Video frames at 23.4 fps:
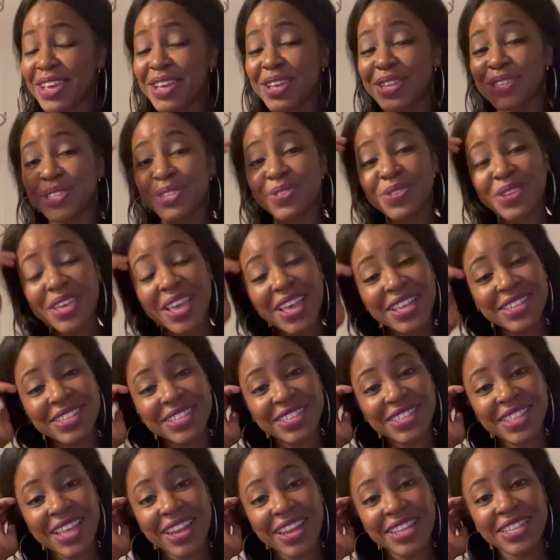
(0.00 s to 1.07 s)
So yes,
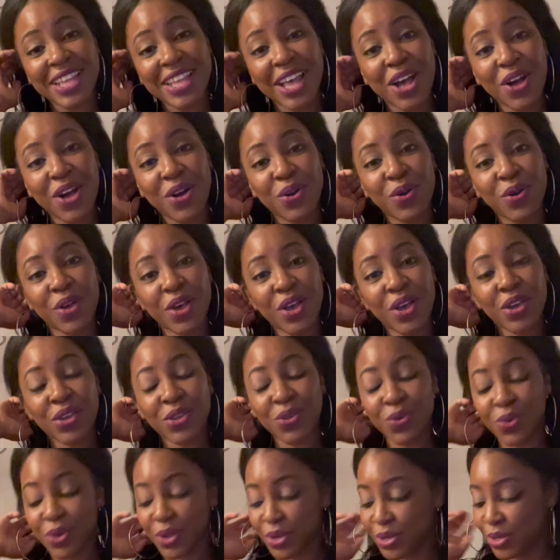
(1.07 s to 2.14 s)
that is how you
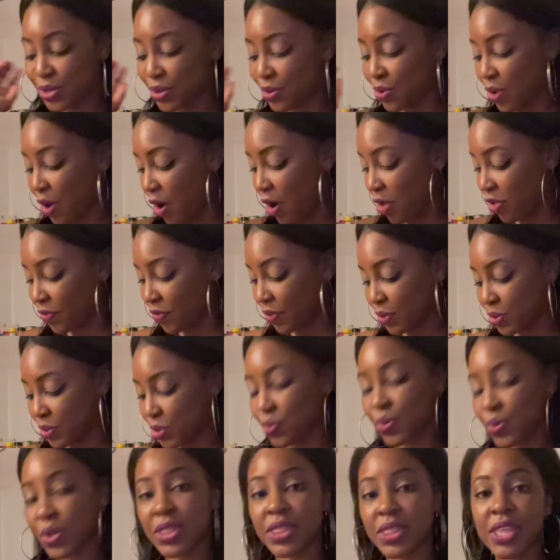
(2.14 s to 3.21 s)
can do all of those
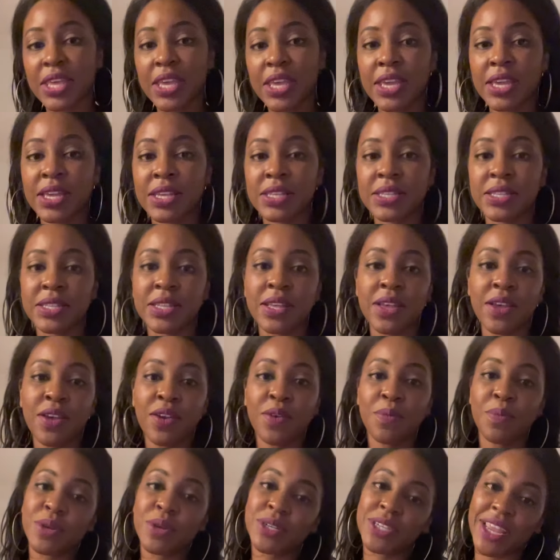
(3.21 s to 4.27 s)
3 things
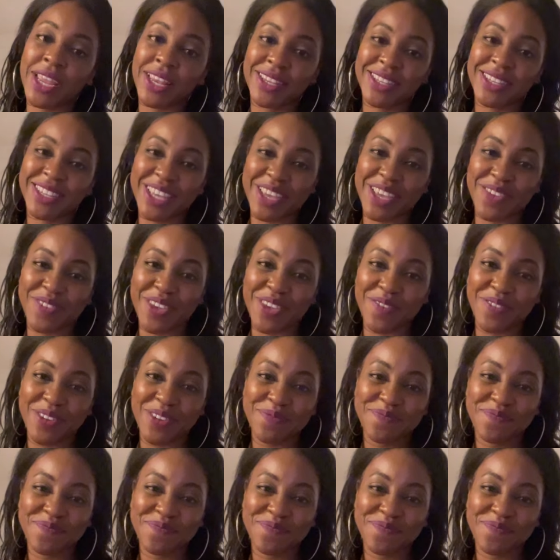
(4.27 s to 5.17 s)
pertaining to gift giving.